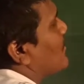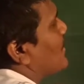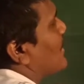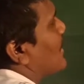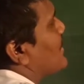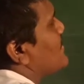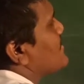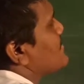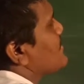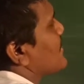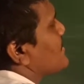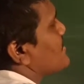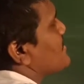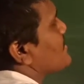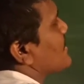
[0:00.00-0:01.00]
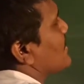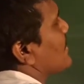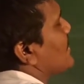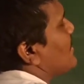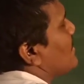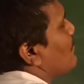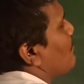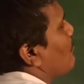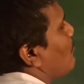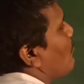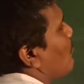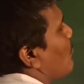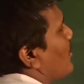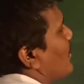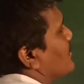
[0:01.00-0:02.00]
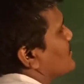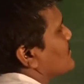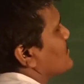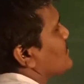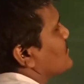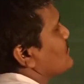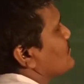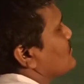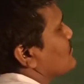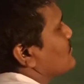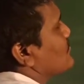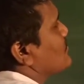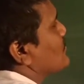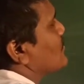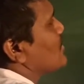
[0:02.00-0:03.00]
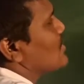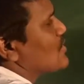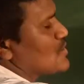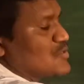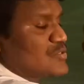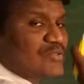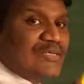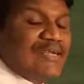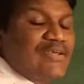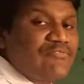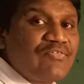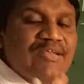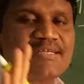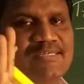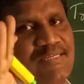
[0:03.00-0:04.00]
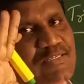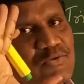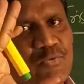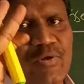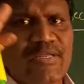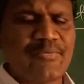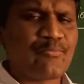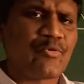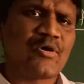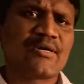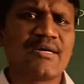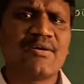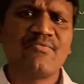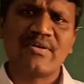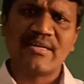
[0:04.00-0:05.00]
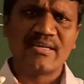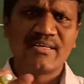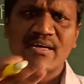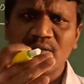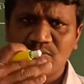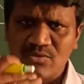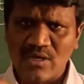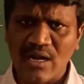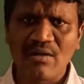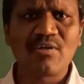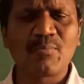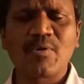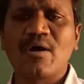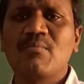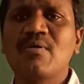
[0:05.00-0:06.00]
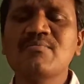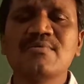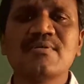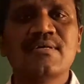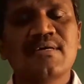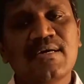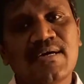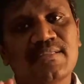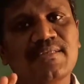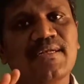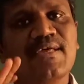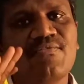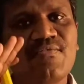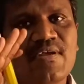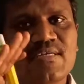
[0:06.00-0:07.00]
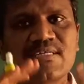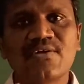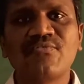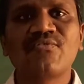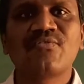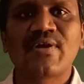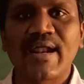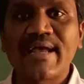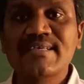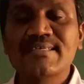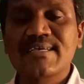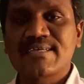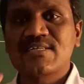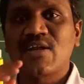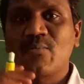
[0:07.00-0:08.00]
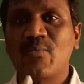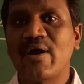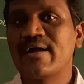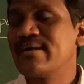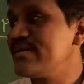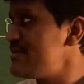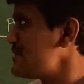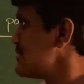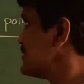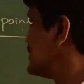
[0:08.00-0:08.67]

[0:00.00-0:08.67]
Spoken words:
trisectional points, so the definition is only important, we did not solve the problems. The definition of trisectional point is,